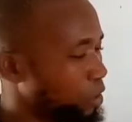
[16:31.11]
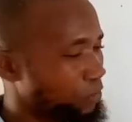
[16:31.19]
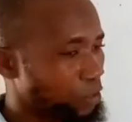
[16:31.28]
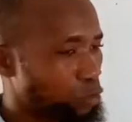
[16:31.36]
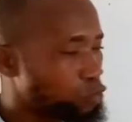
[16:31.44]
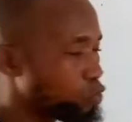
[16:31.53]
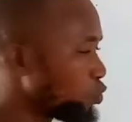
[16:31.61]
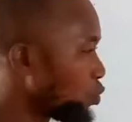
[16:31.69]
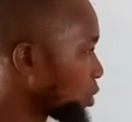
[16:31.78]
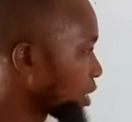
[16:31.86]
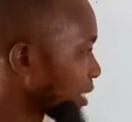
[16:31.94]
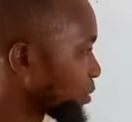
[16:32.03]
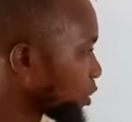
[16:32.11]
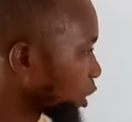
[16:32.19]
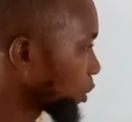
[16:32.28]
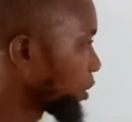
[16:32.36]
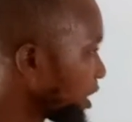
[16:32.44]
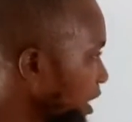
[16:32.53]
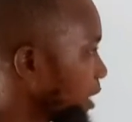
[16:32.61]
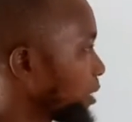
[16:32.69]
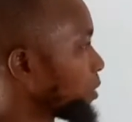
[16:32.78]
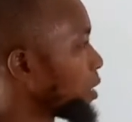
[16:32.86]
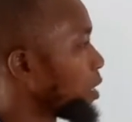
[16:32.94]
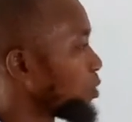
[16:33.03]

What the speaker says: of the two situations here,